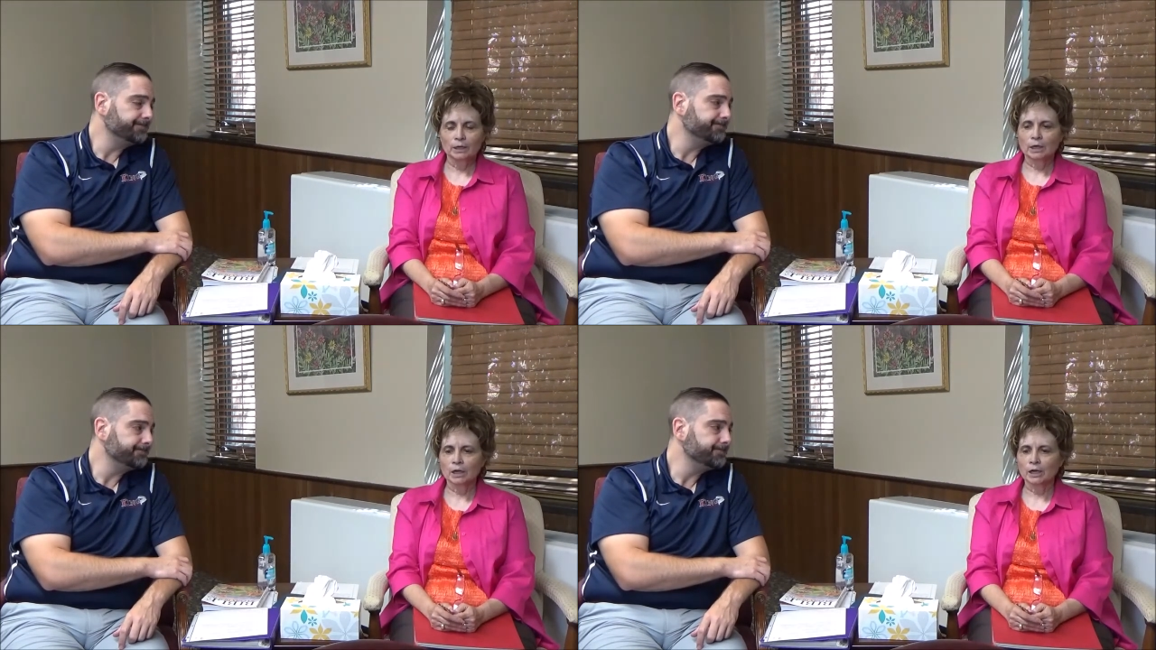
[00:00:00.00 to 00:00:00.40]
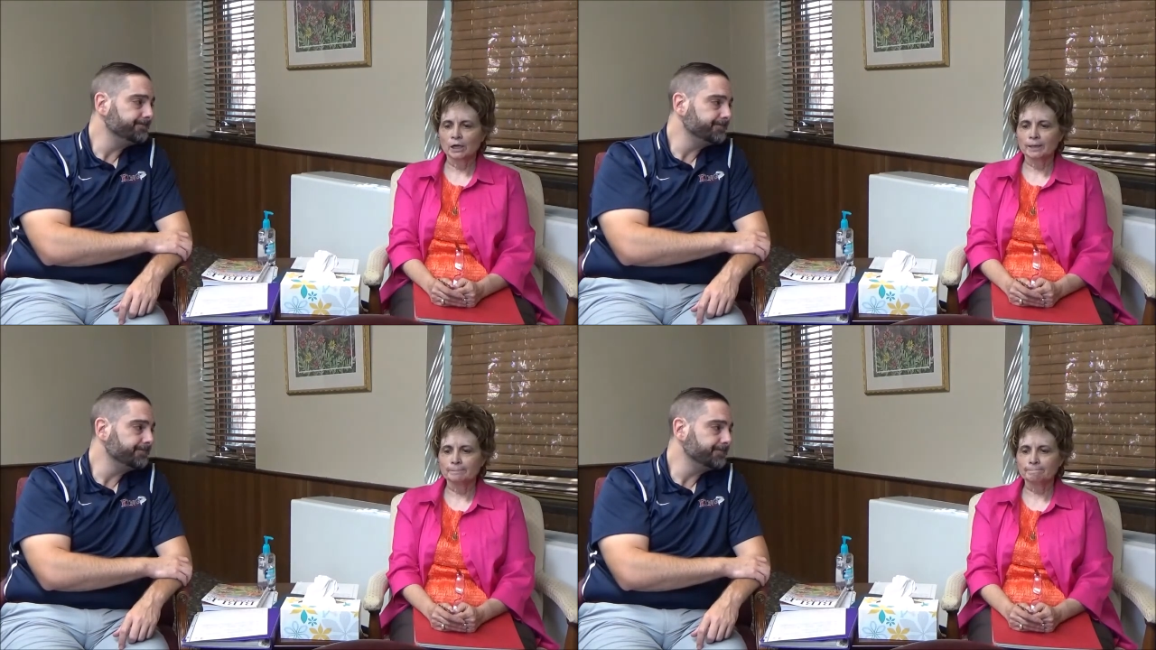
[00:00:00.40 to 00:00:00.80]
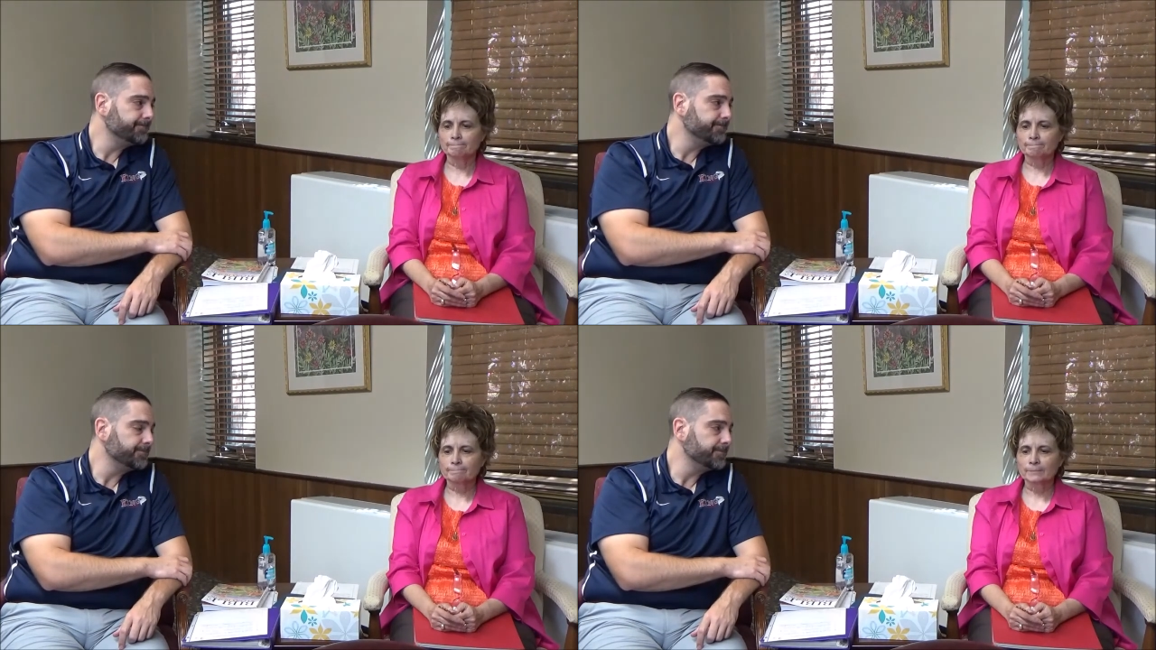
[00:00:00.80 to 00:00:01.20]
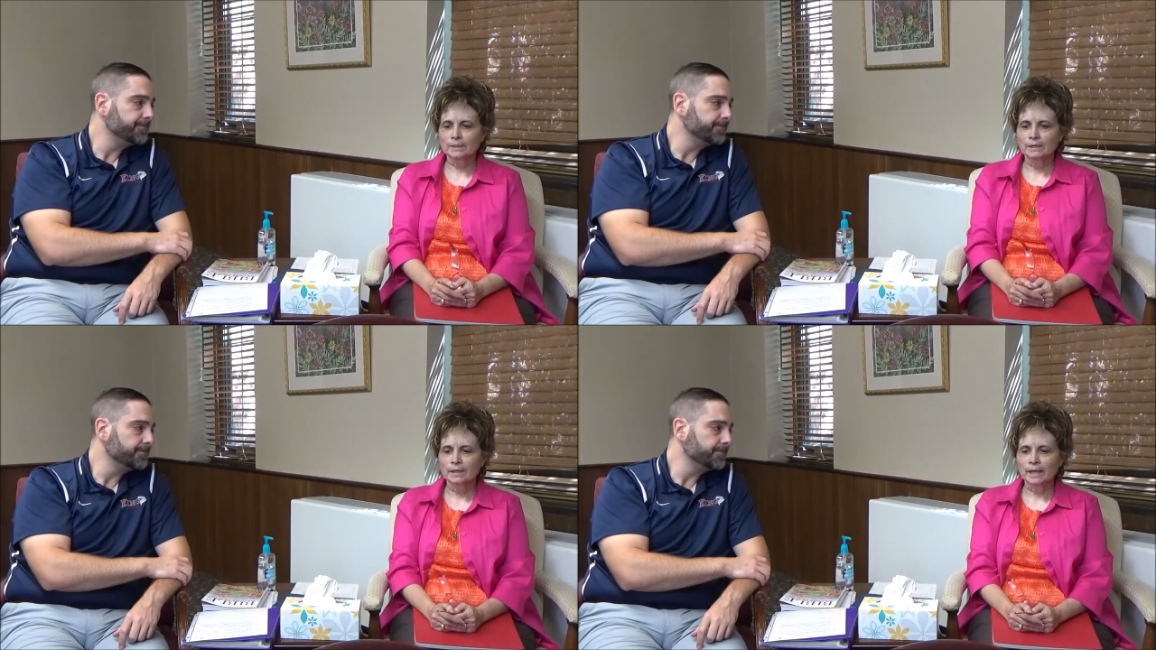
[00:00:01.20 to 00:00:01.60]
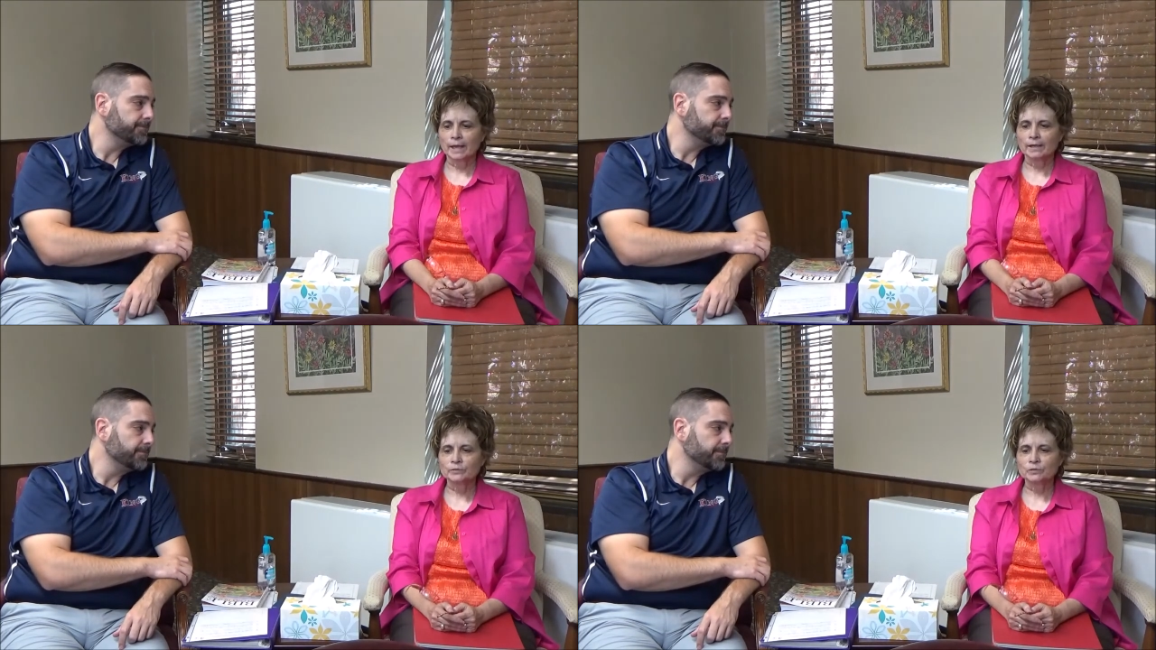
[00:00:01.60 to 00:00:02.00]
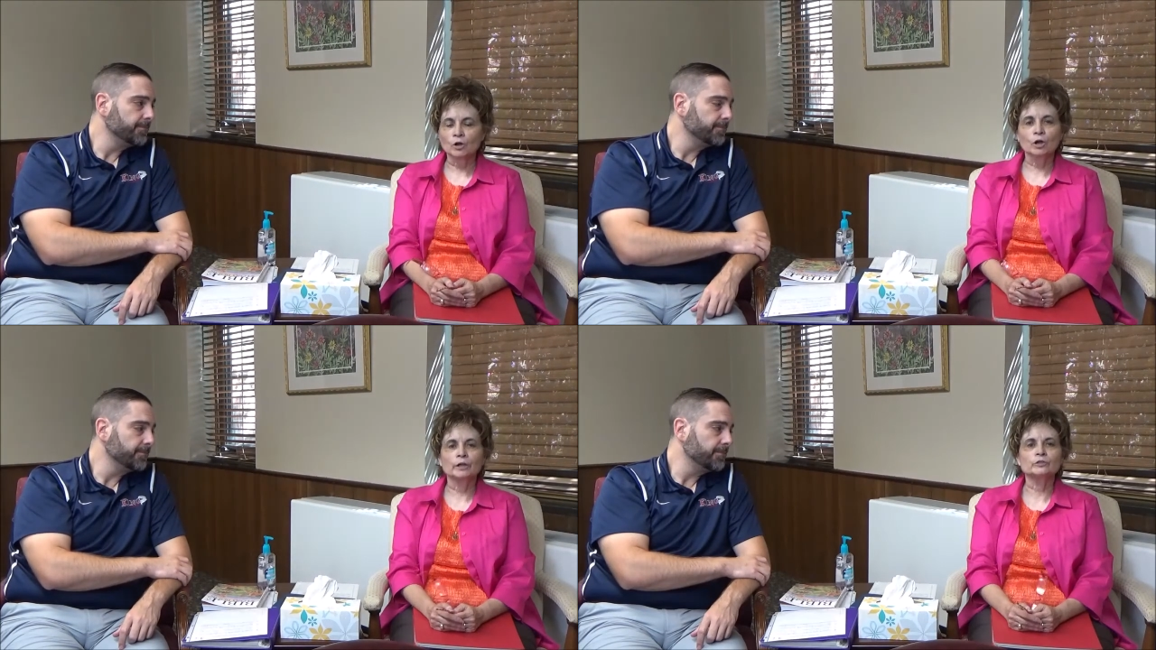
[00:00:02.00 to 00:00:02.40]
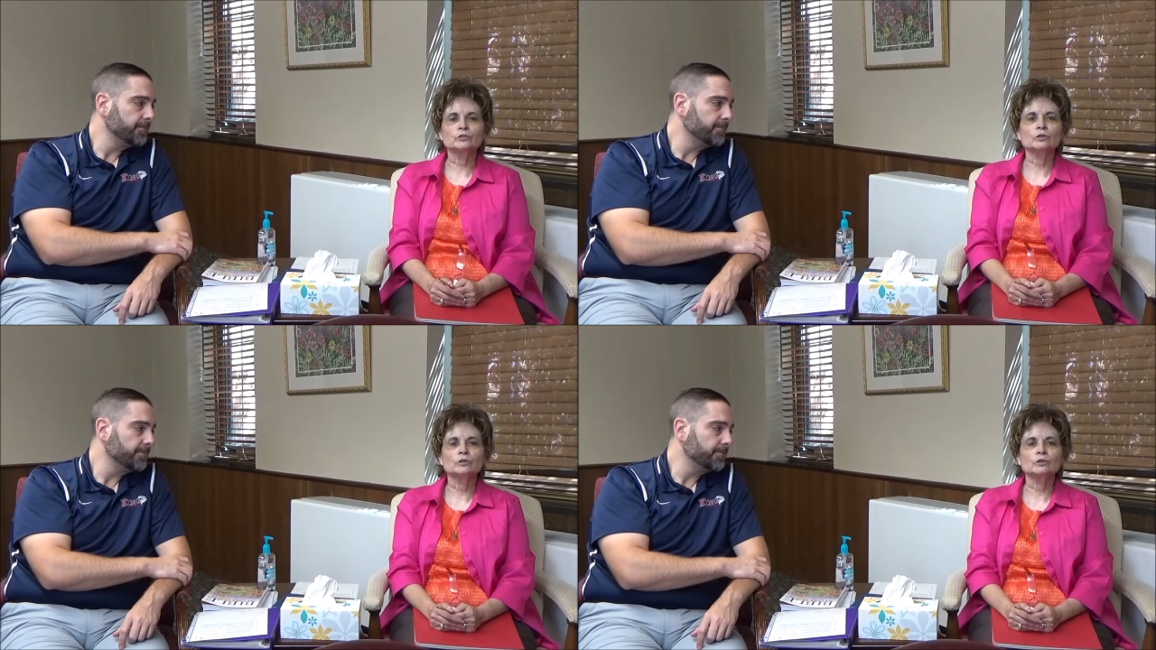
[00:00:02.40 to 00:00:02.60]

Speaker 1: um, has gone